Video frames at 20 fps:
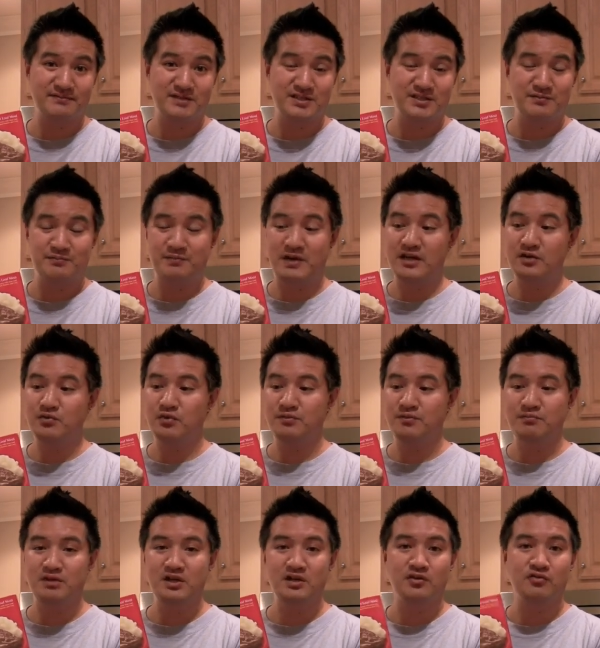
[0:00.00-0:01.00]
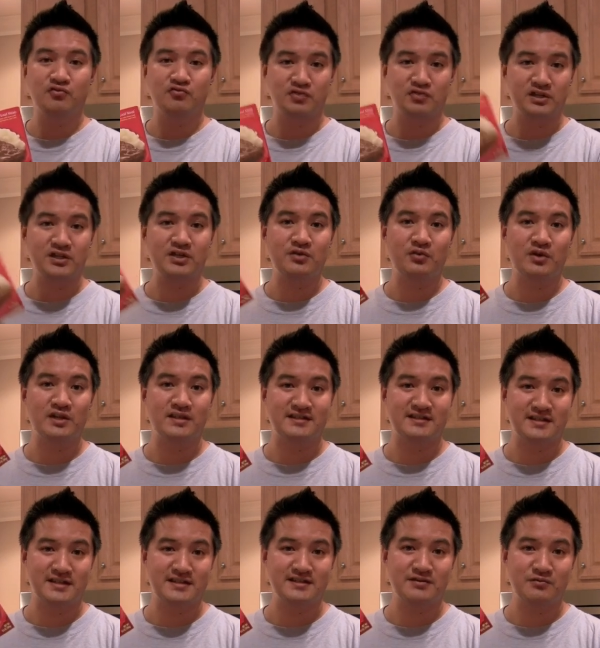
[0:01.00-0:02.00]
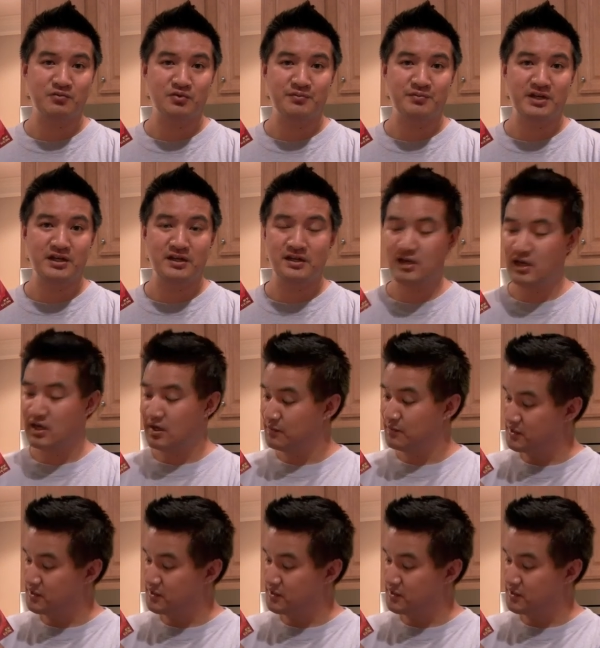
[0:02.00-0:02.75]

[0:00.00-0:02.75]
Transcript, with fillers: Is a banquet meal really what it says it will be?